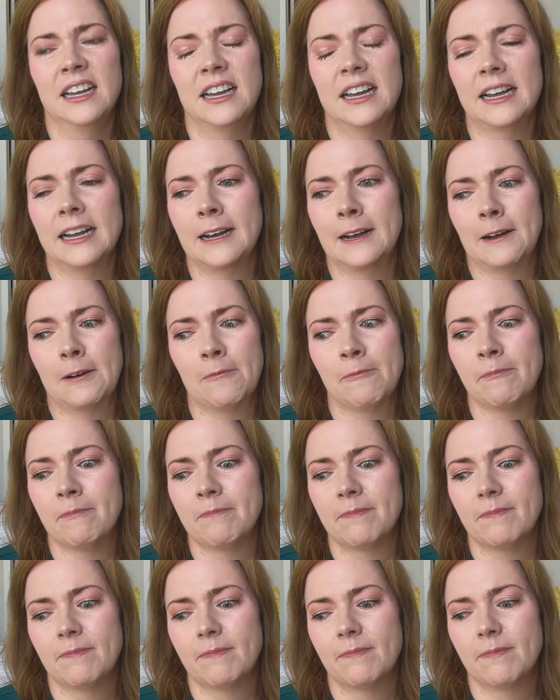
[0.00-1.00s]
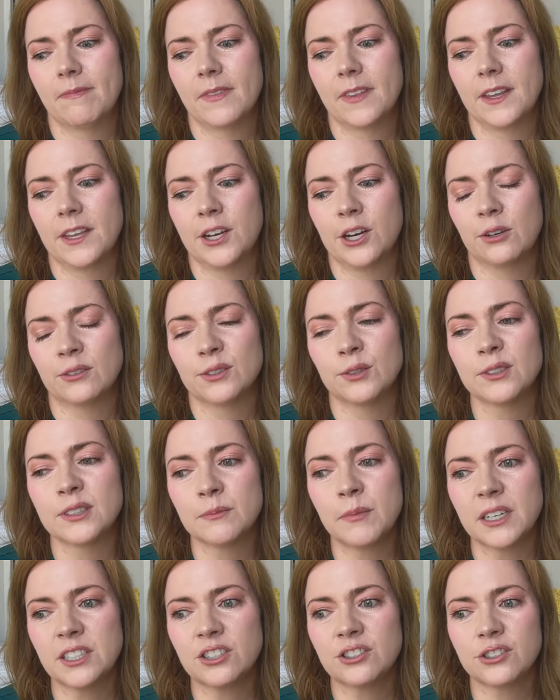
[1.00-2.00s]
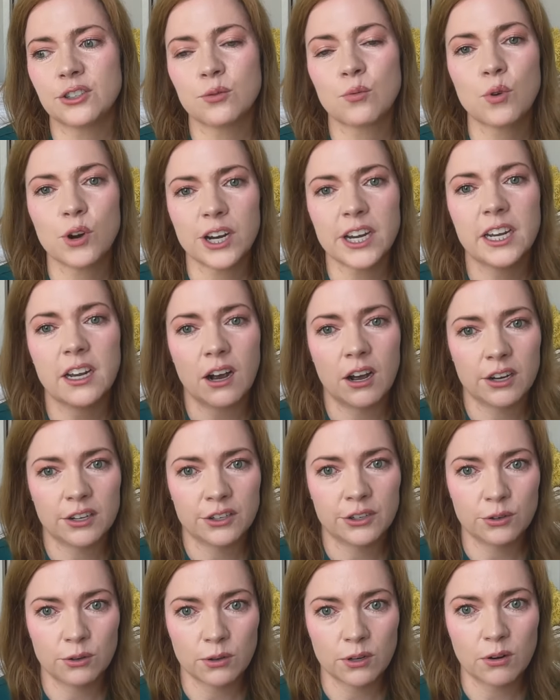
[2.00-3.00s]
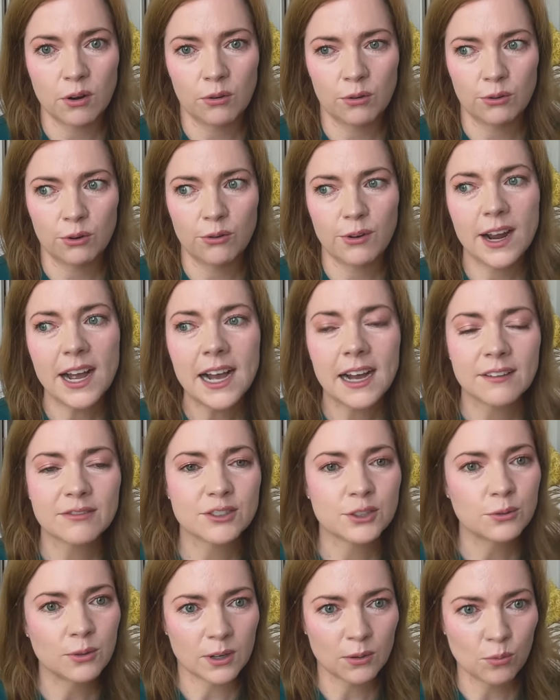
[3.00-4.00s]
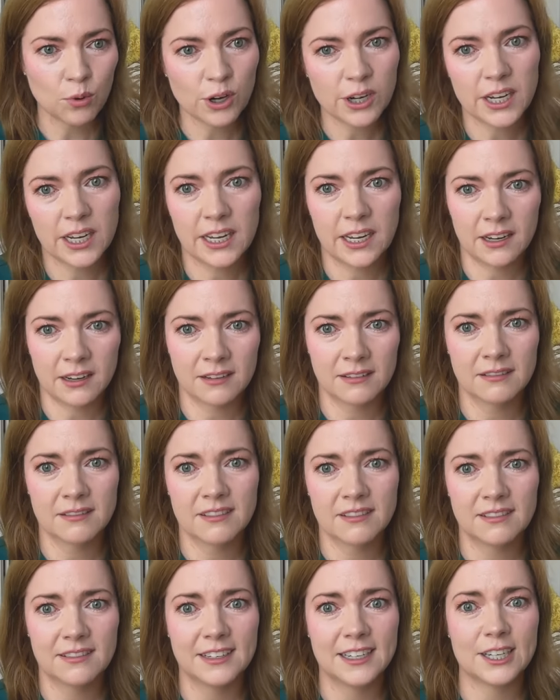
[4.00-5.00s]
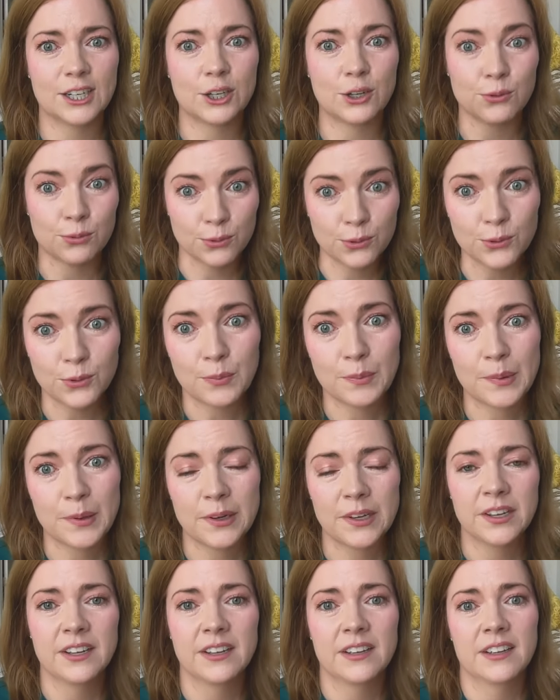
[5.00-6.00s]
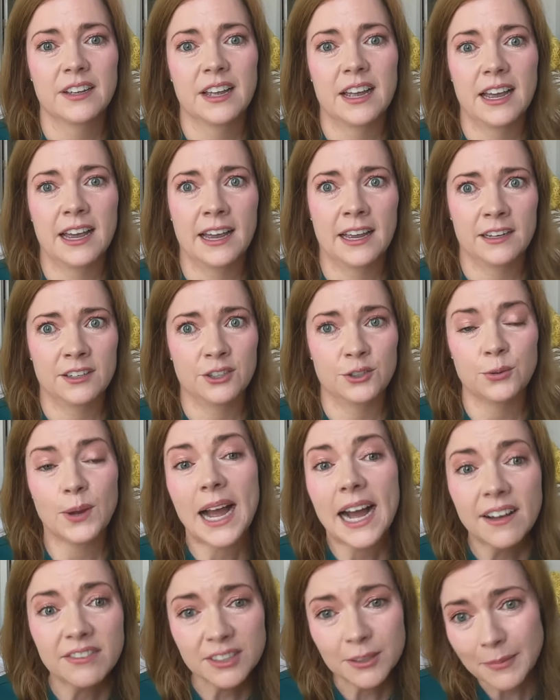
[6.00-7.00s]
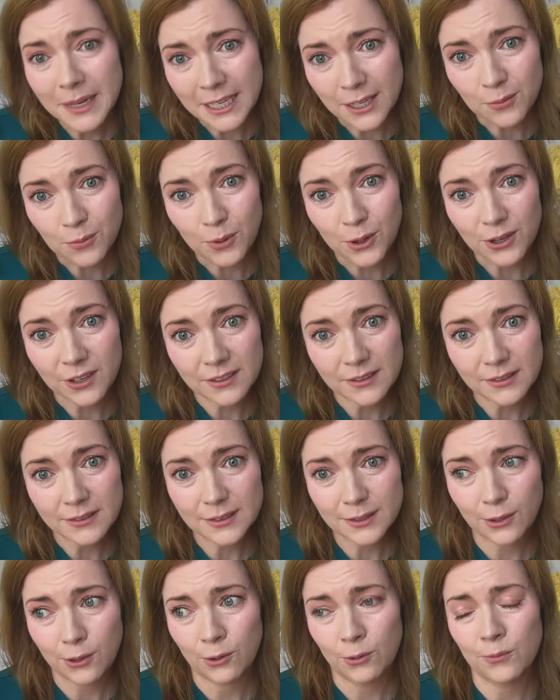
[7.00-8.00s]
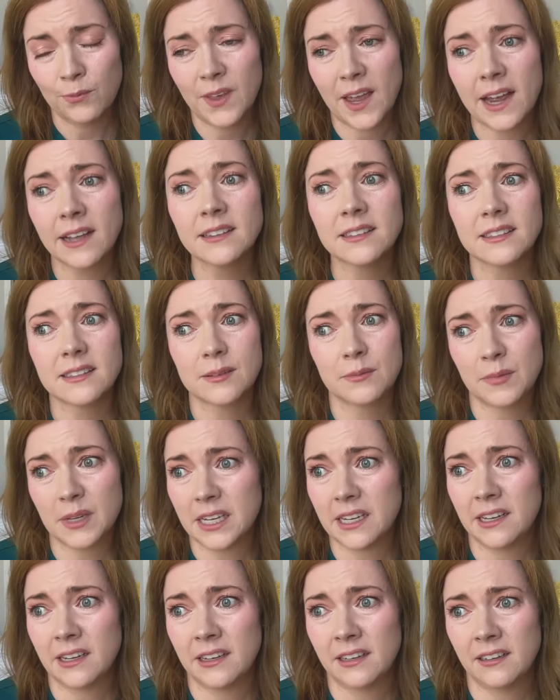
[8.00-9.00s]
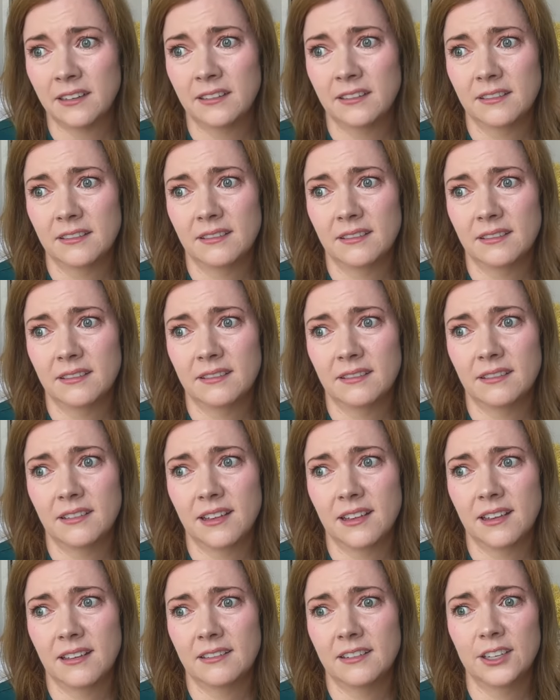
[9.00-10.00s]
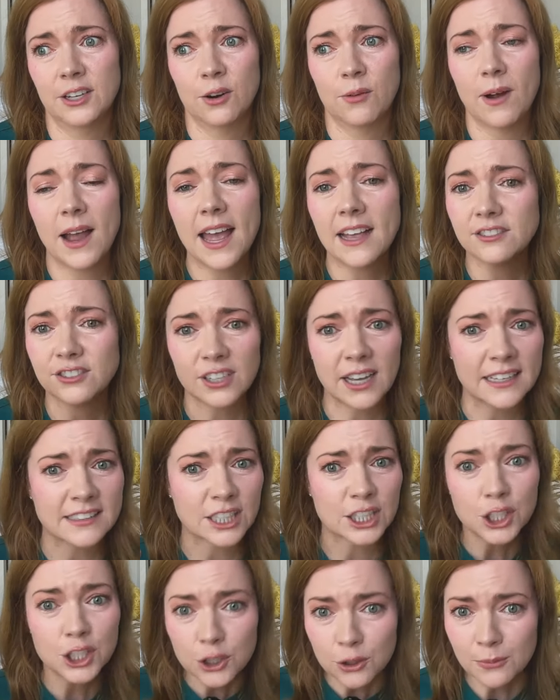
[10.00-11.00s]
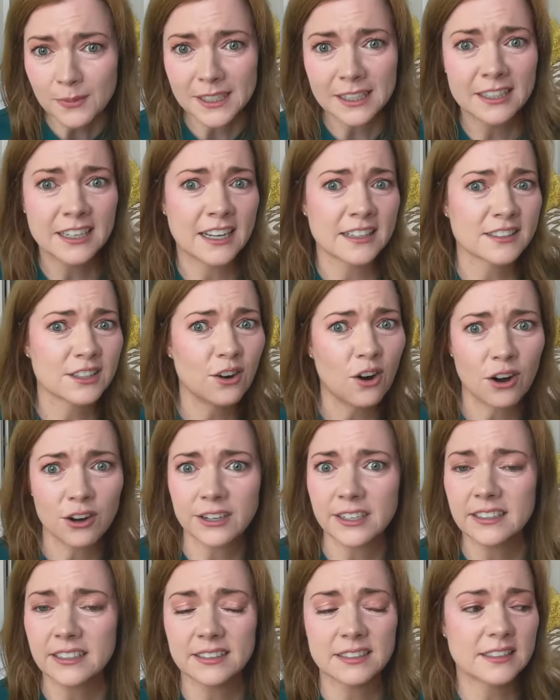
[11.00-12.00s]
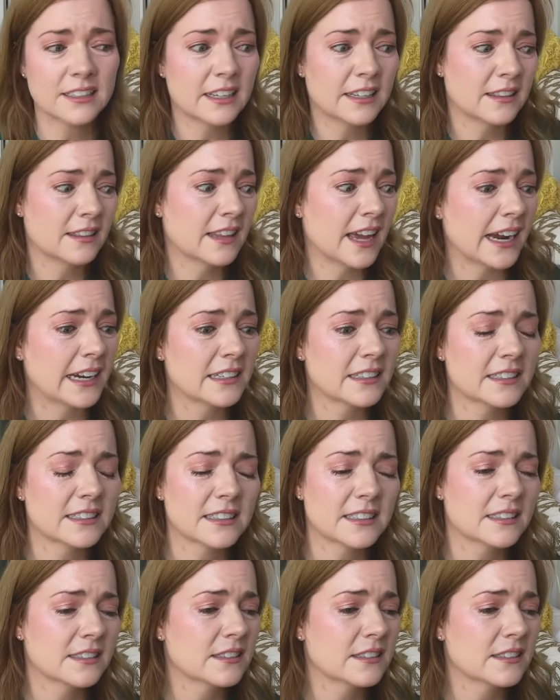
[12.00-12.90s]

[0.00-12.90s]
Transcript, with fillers: um you know so as much as you're working on your own craft you are working in a group and you have to make it work so that to me eh, you know as a human as an artist it, that is